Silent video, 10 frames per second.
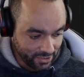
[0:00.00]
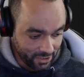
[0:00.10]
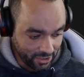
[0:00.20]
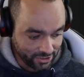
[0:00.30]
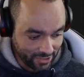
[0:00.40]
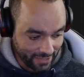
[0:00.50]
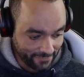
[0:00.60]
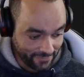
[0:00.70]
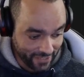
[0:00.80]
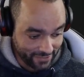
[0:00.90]
Also, I have
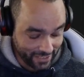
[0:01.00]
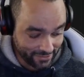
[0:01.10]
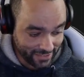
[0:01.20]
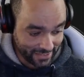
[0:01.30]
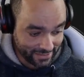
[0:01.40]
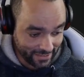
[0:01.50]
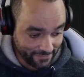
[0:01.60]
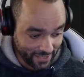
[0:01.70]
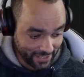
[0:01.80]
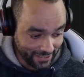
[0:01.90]
found out that
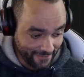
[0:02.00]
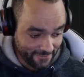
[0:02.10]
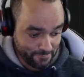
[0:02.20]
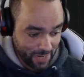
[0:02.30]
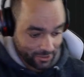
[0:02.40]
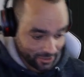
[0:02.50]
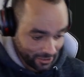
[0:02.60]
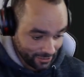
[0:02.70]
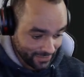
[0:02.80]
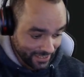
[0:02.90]
if I leave it powered
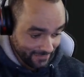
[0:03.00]
on,